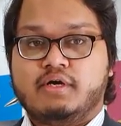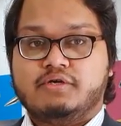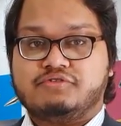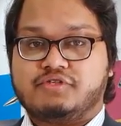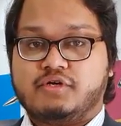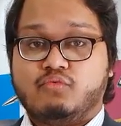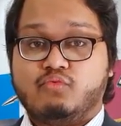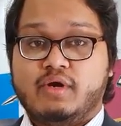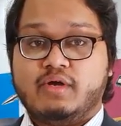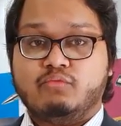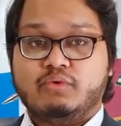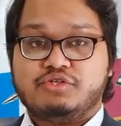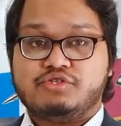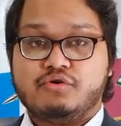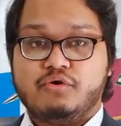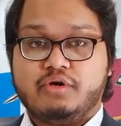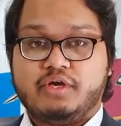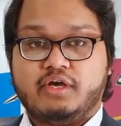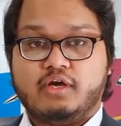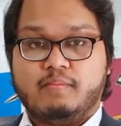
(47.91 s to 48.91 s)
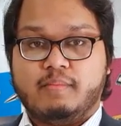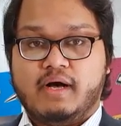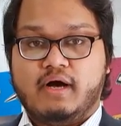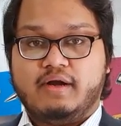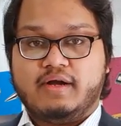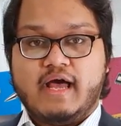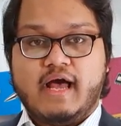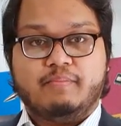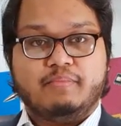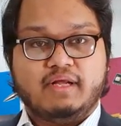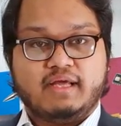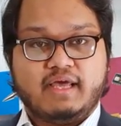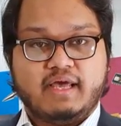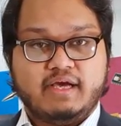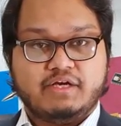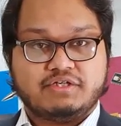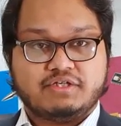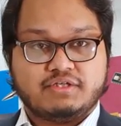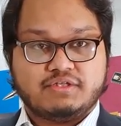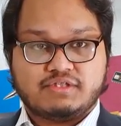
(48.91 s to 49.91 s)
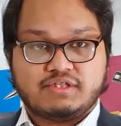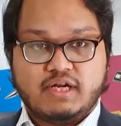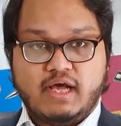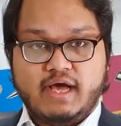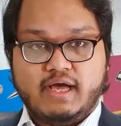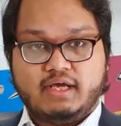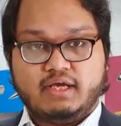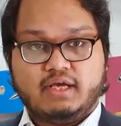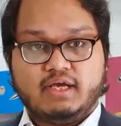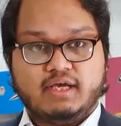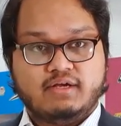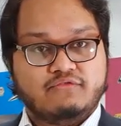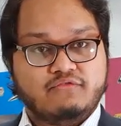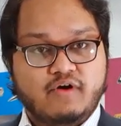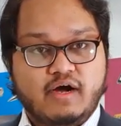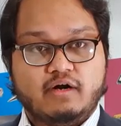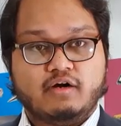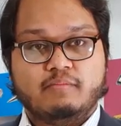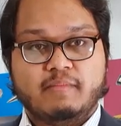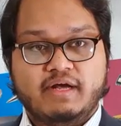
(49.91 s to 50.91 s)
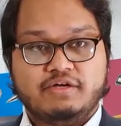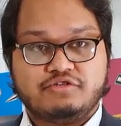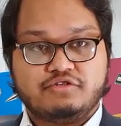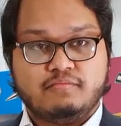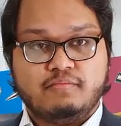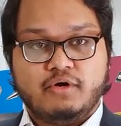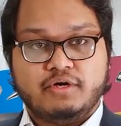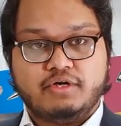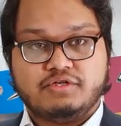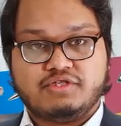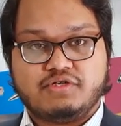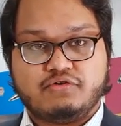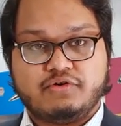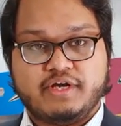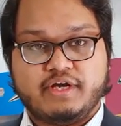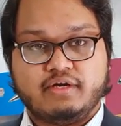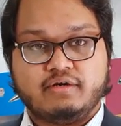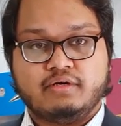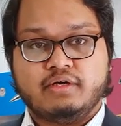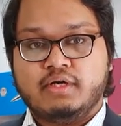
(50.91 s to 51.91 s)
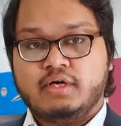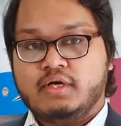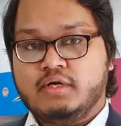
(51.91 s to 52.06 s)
So when we're talking about applications like environmental monitoring,